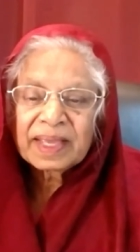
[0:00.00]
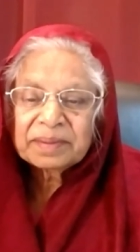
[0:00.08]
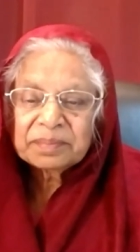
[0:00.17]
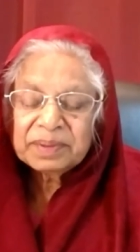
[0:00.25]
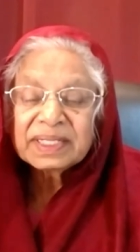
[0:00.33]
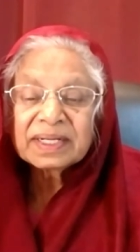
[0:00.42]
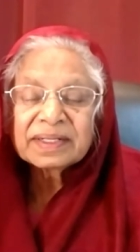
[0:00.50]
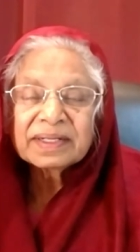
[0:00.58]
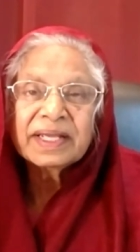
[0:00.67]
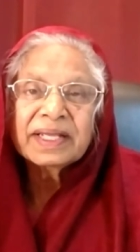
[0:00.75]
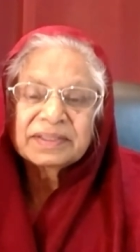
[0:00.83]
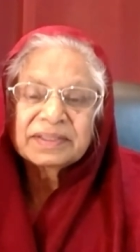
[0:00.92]
and be
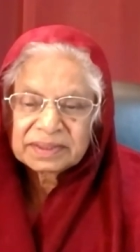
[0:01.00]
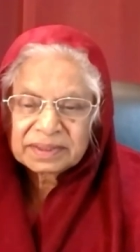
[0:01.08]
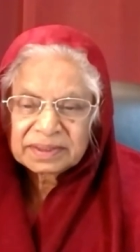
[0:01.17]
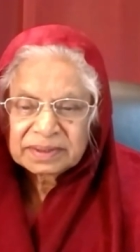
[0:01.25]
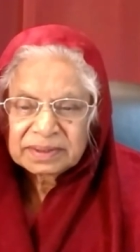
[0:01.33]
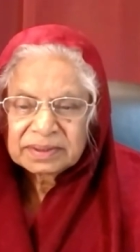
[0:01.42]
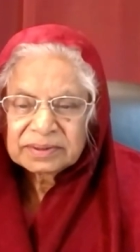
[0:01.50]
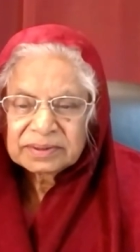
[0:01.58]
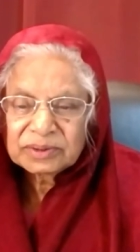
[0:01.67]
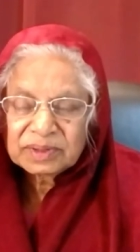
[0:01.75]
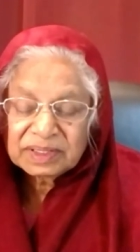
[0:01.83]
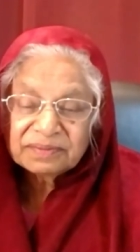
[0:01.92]
content
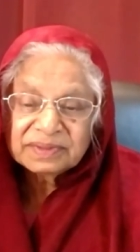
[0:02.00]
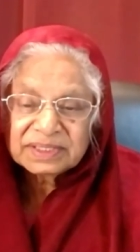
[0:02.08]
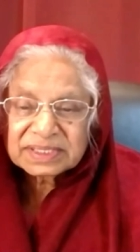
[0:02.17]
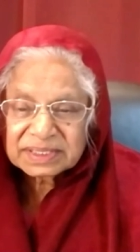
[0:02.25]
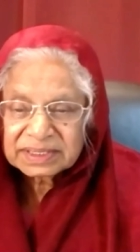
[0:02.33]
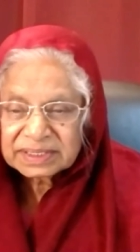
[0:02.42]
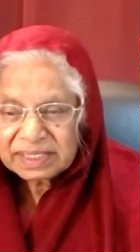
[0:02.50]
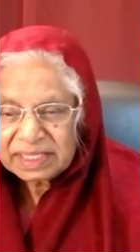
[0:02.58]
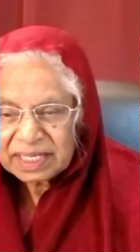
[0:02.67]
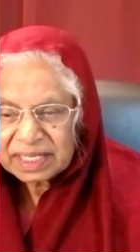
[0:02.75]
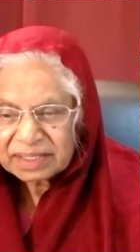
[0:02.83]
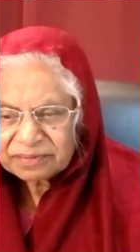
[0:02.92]
to live this
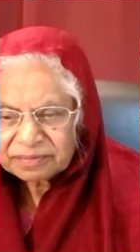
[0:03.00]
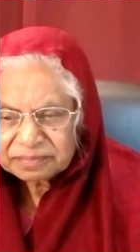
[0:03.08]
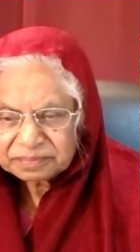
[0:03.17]
earthly life.